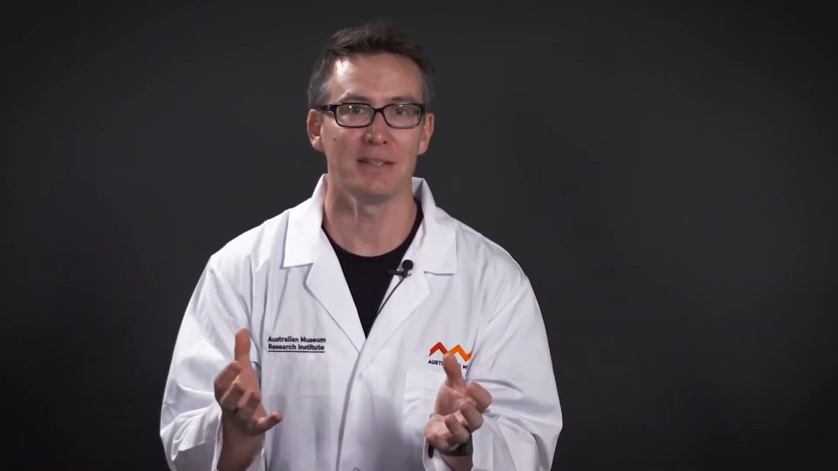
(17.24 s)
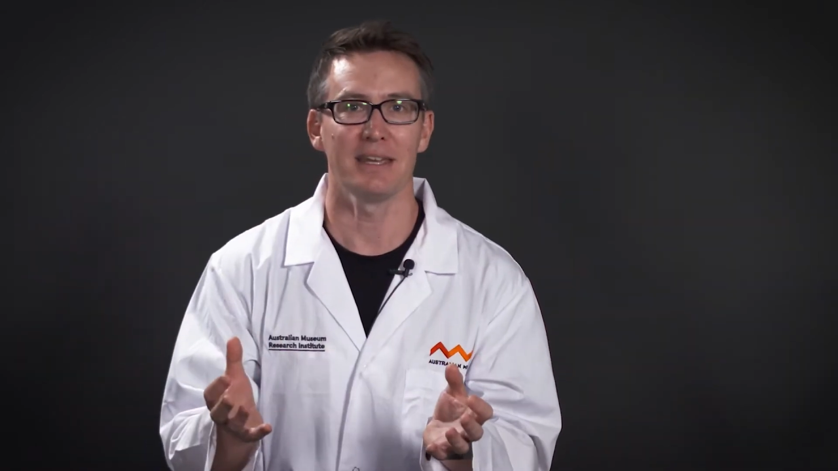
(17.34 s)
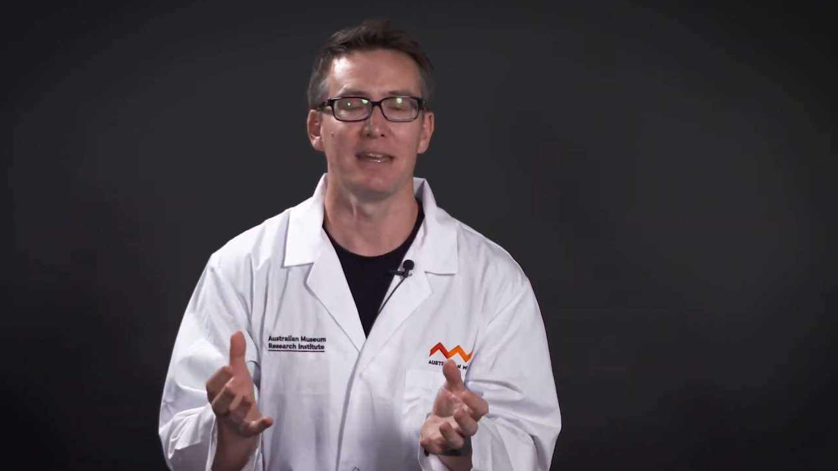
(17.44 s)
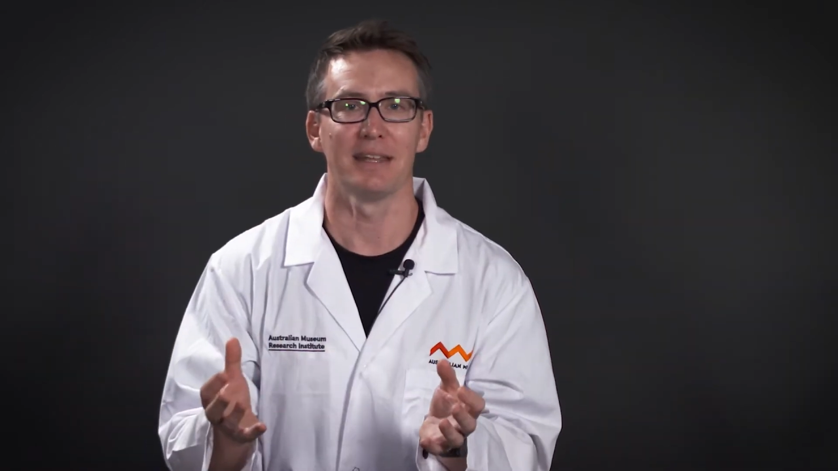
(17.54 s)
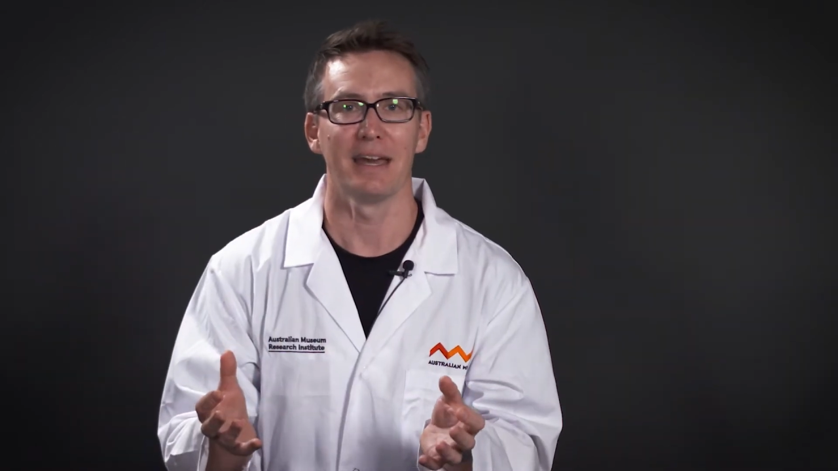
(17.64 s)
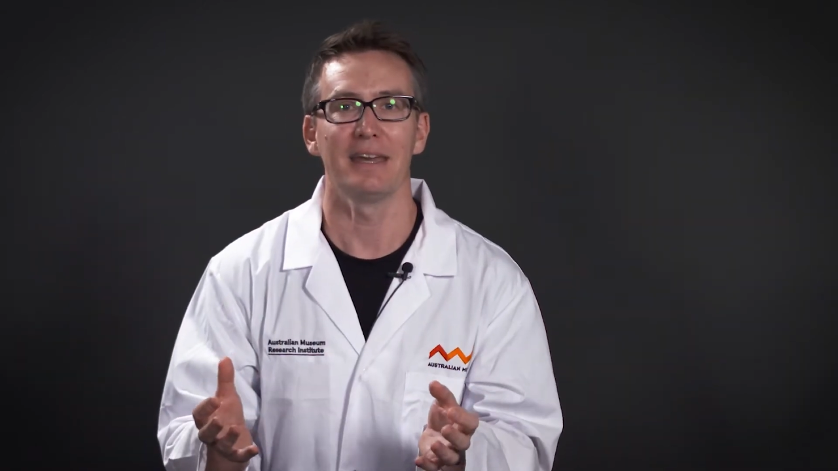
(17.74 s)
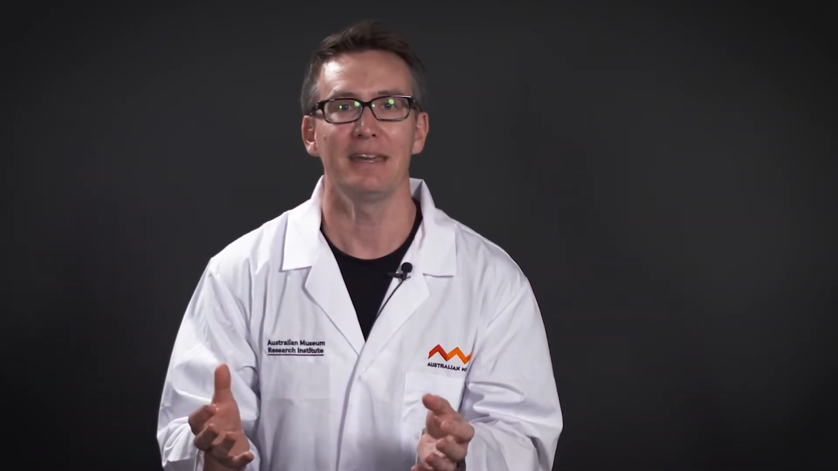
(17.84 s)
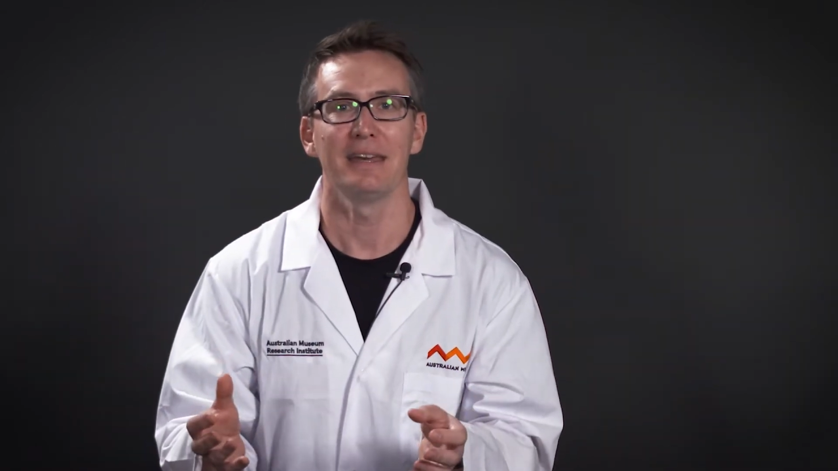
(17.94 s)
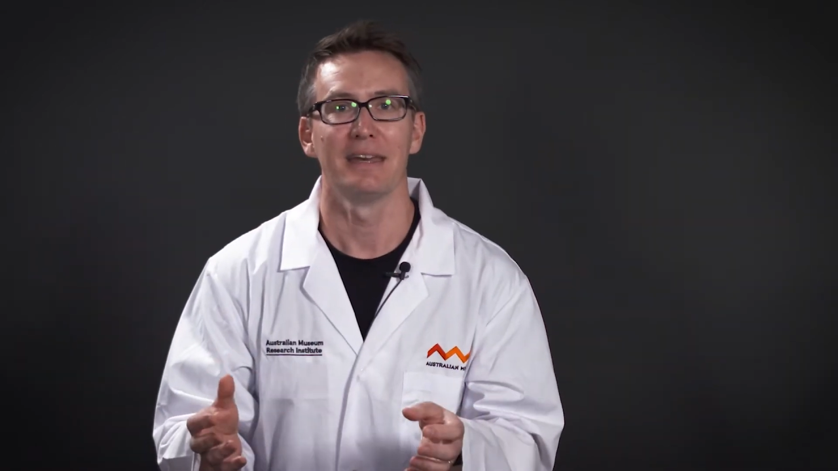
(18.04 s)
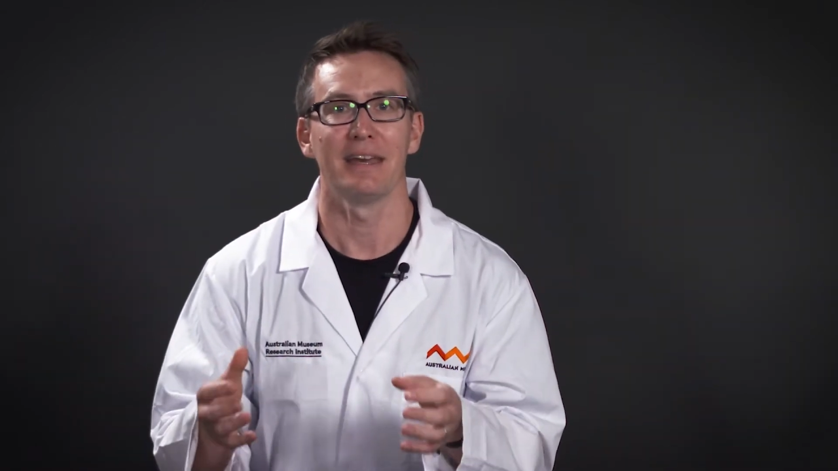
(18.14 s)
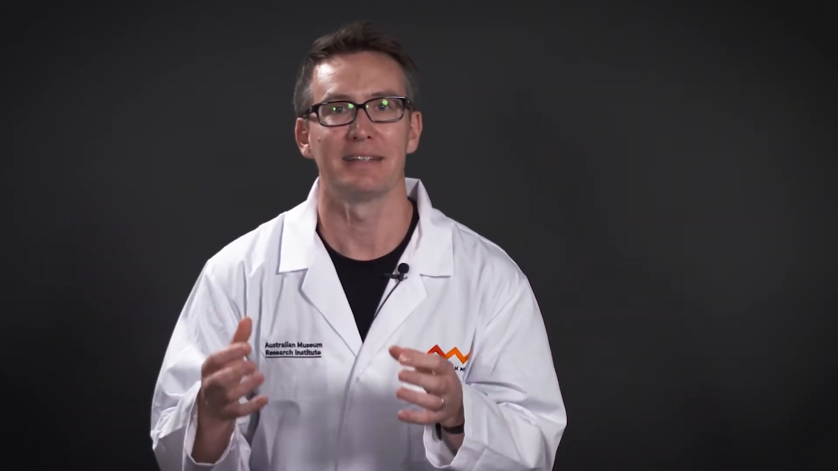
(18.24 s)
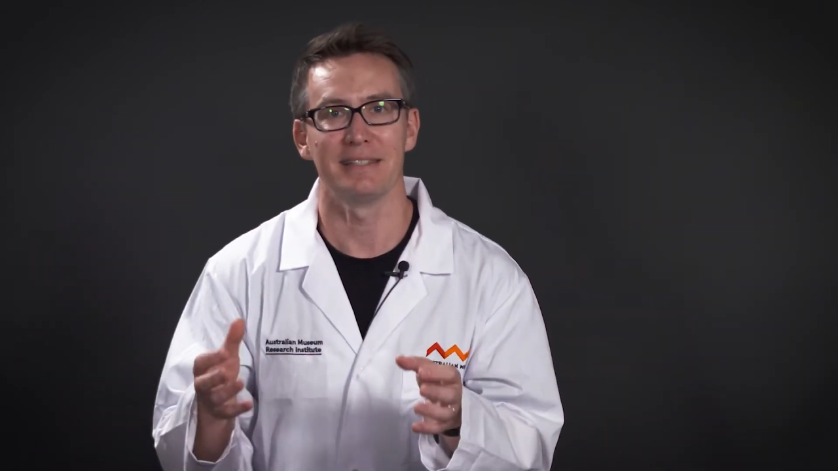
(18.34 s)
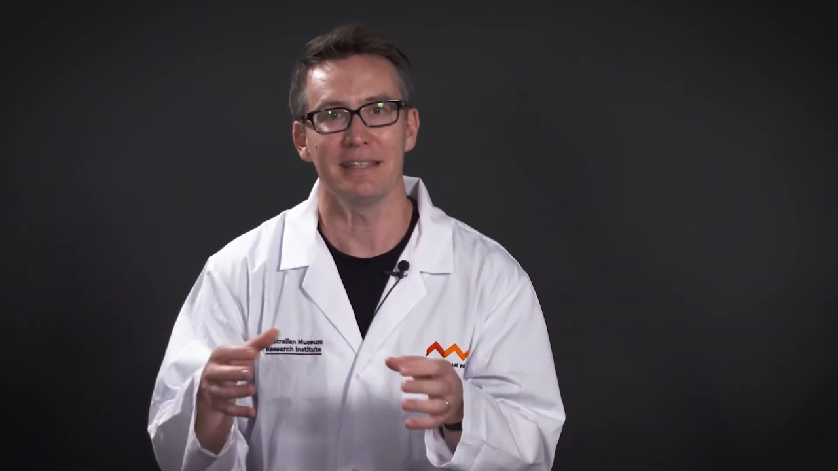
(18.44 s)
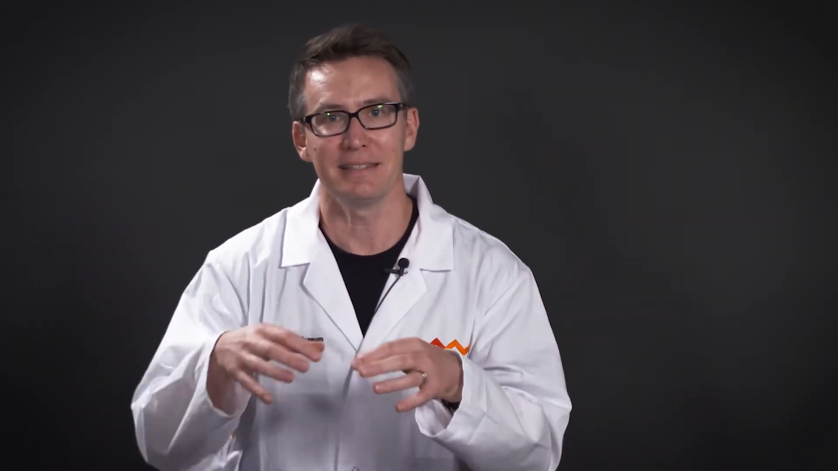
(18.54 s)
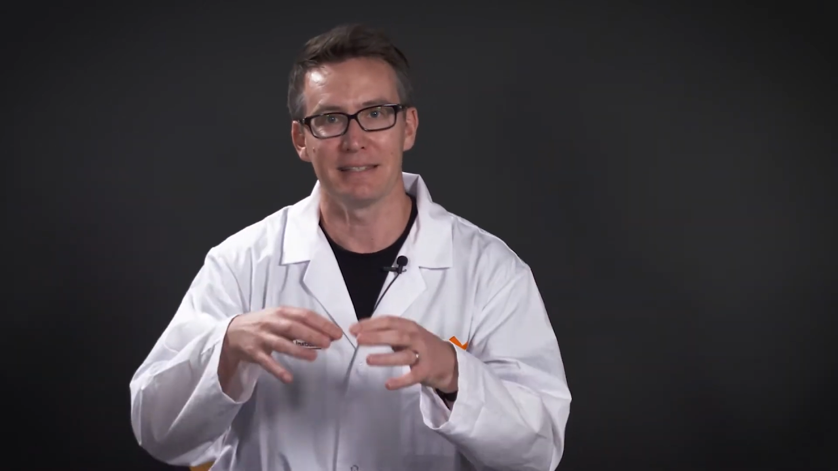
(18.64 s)
DNA
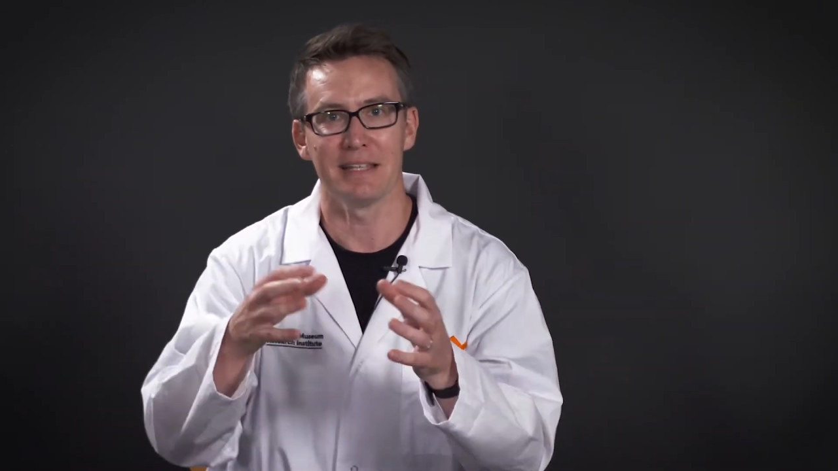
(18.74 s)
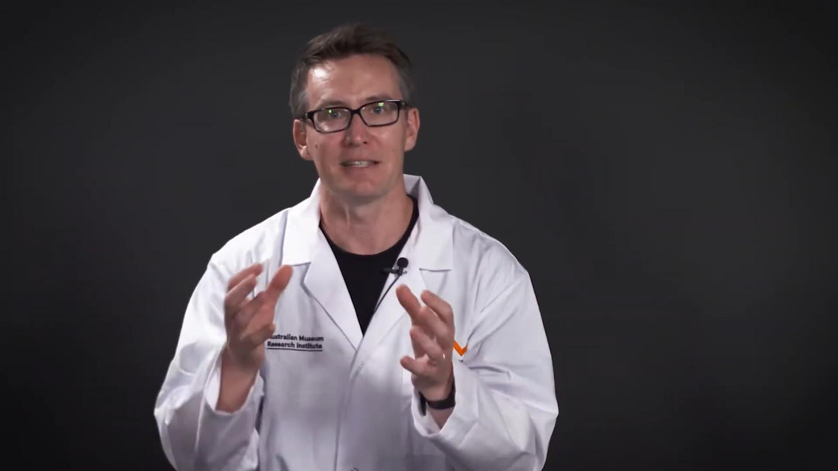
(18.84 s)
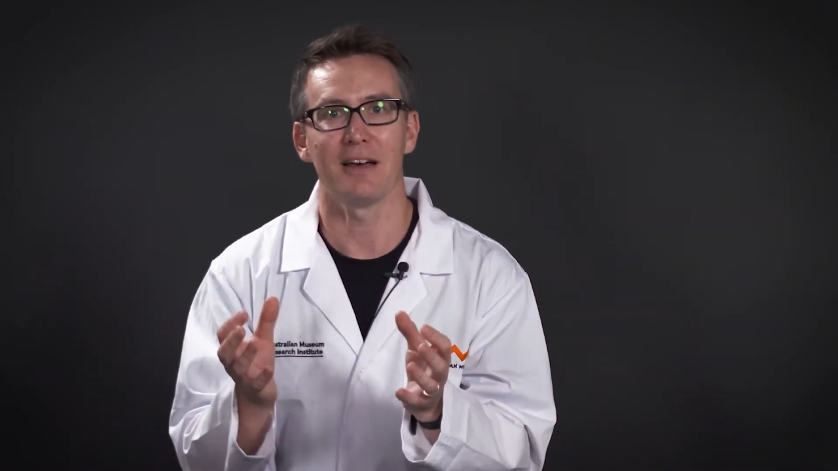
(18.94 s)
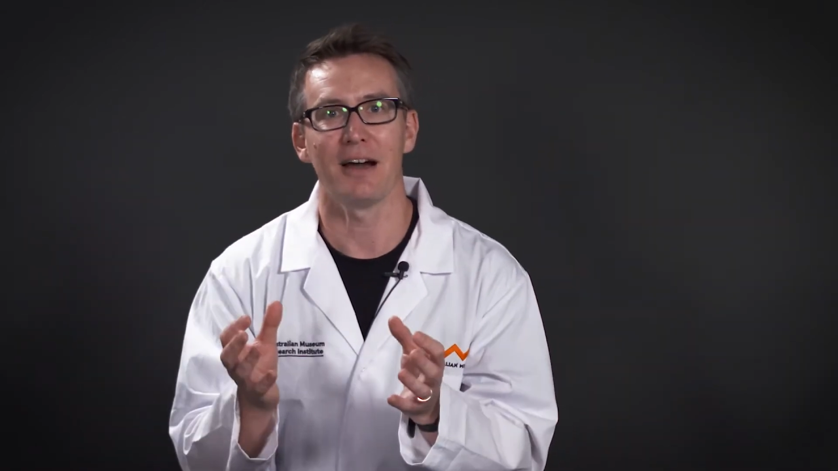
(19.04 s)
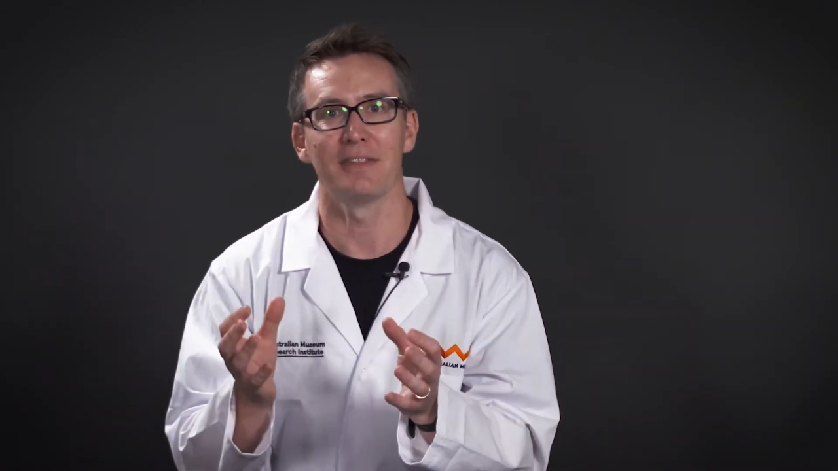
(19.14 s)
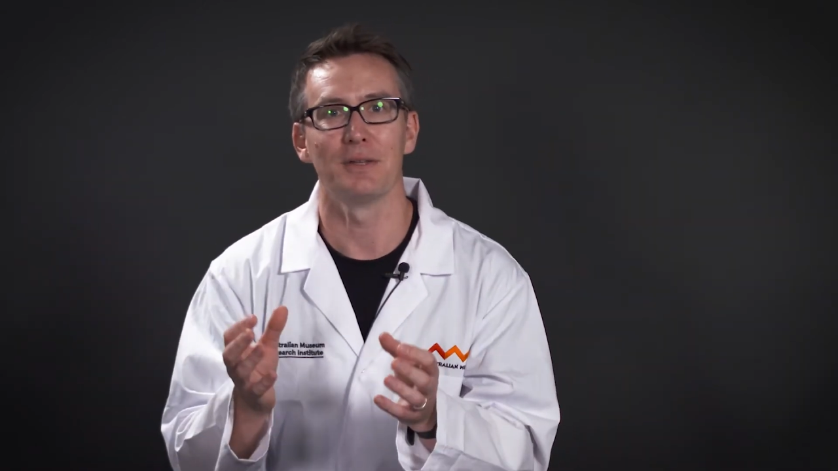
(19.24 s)
exists inside